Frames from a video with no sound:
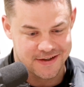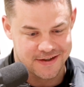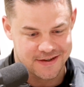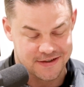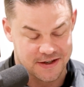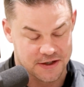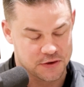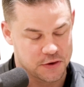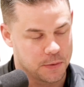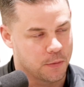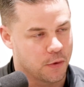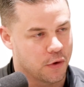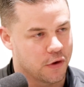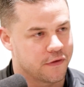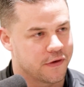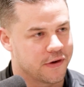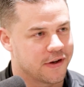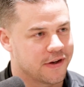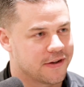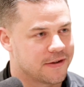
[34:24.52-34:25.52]
it's actually more
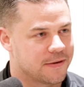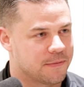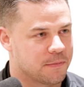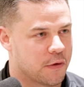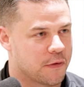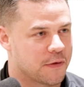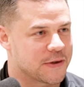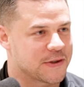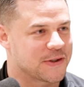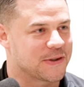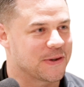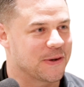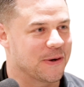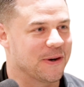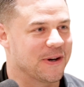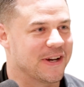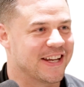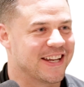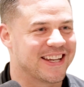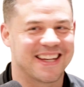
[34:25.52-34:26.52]
of a
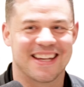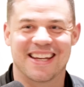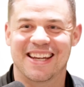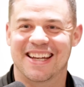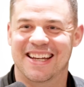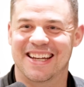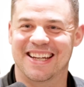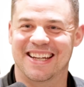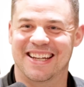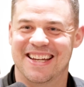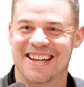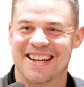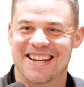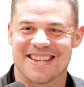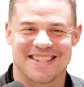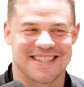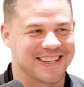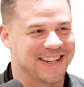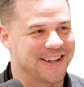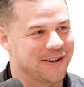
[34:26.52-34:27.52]
story.
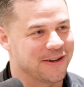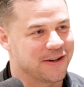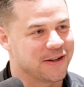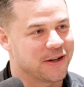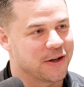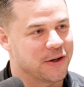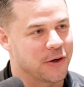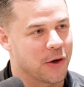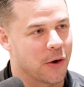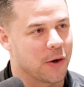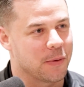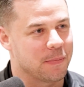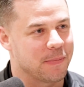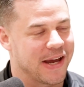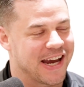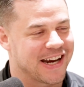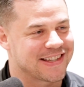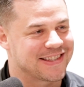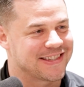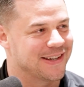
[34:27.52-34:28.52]
So going
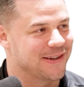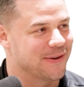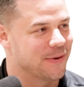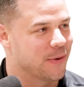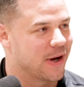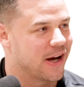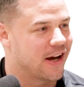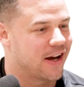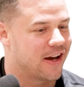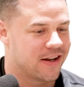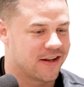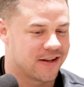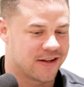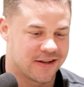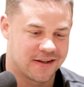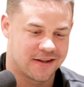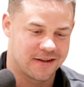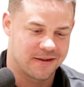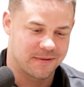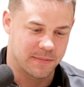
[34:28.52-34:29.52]
back to
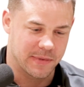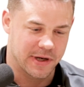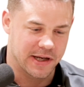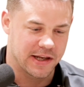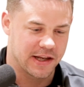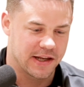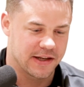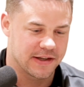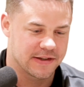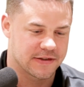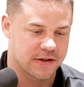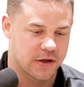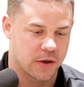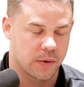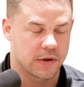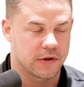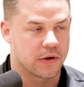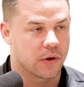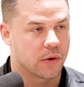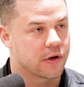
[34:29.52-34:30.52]
my days
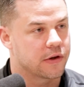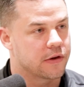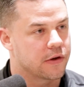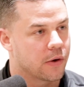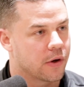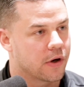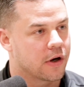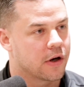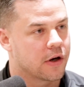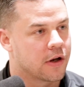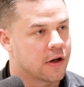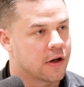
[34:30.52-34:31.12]
going door to door.